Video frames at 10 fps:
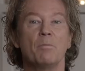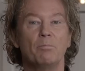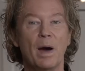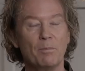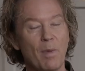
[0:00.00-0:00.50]

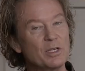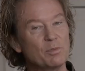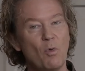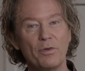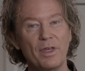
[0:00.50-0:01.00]
But much
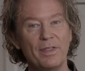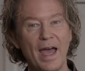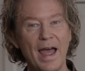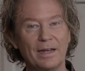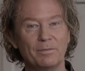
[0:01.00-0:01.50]
more than
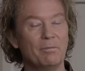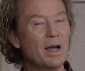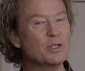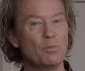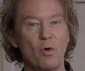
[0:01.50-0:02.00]
that,
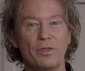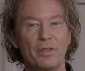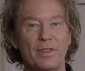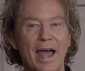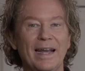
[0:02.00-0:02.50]
much more
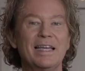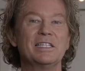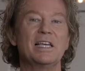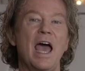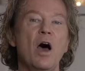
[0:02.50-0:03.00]
than that,
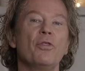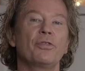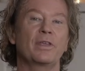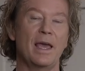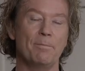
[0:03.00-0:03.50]
his
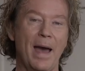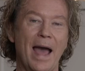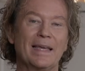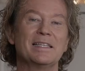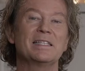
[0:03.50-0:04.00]
health came
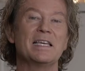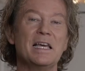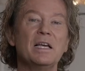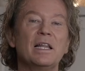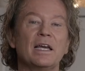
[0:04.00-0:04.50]
back, his
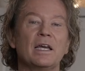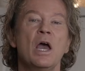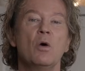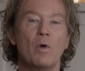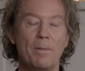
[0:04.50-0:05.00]
healing
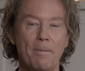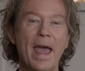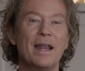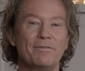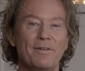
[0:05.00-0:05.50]
went
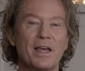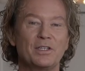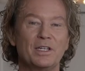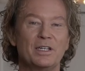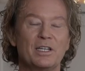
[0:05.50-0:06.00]

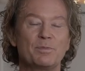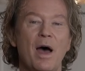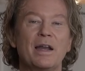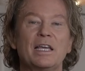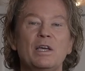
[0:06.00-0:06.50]
manifested in his
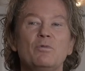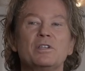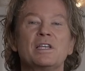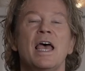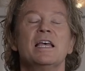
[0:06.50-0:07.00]
body. He
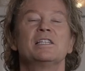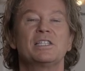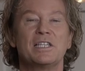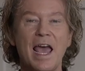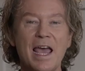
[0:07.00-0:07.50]
was
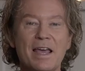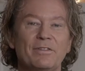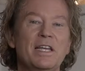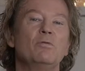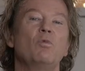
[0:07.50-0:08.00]

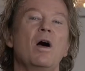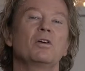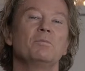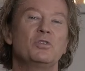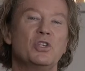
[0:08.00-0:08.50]
saved. He'd
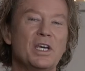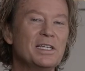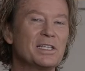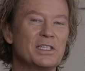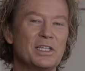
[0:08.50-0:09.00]
welcomed
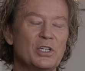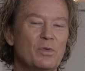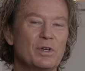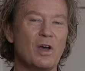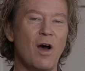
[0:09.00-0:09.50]
Jesus
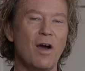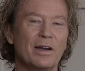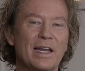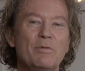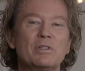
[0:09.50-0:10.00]
into his
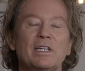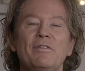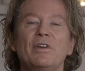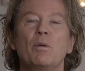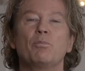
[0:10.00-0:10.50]
heart, and he was
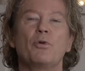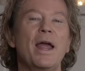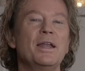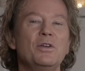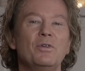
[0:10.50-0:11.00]
living a
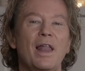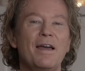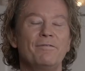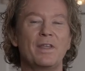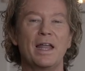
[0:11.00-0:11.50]
brand new
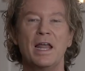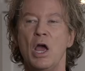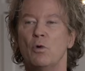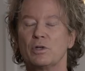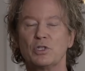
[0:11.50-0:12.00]
life that
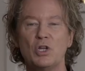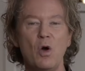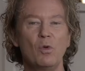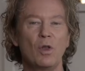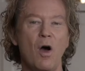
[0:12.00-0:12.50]
was
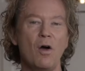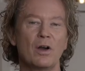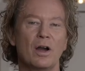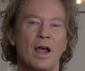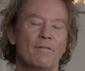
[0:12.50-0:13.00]
no
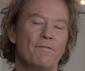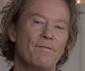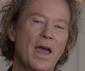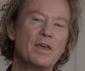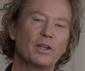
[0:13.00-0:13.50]
longer
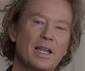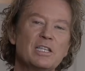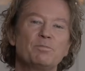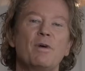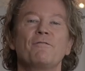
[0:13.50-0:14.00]

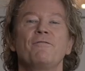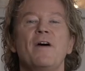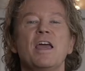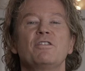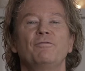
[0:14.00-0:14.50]
faithless, but
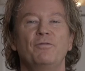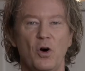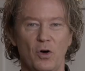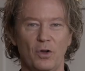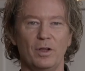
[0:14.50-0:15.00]

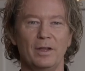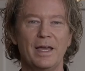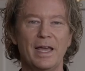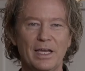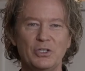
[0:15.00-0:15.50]
faithful
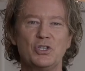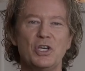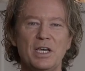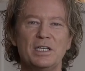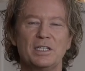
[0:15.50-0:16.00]
in
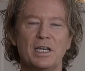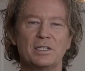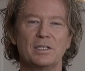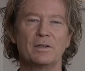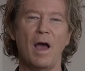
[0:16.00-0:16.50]

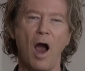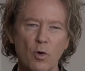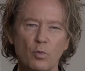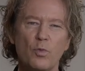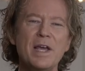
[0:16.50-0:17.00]
Jesus.
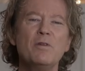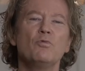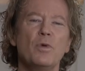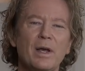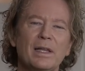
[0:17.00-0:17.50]
Are we
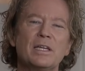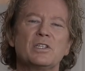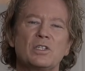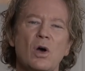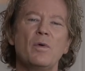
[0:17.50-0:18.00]
really
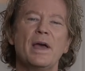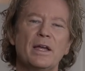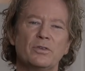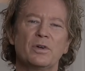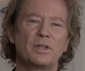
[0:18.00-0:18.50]
so
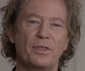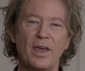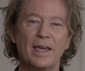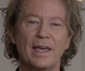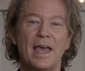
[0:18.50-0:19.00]
ignorant to
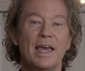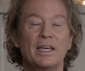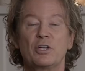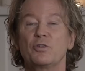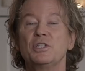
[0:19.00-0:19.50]
think
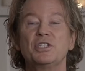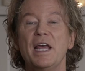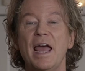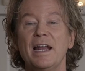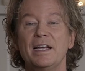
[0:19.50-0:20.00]
that
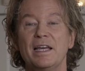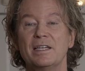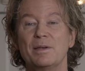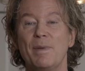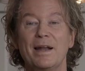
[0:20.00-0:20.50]
Christianity
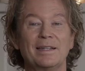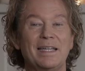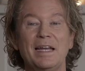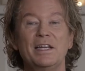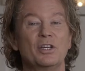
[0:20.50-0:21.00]
is about
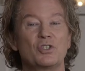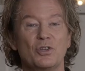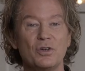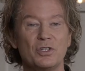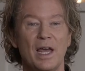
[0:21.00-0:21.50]
attending a
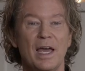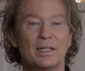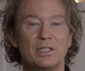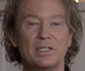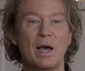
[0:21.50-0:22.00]
church
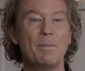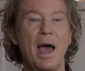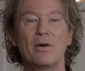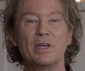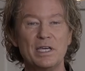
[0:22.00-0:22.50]
to
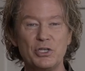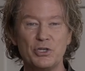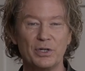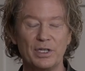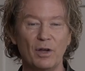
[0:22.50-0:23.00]
somehow ease
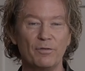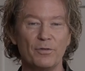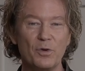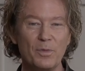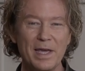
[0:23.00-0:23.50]
your guilt
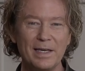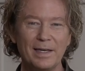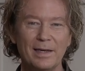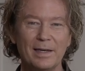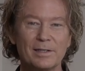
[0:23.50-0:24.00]
for the week?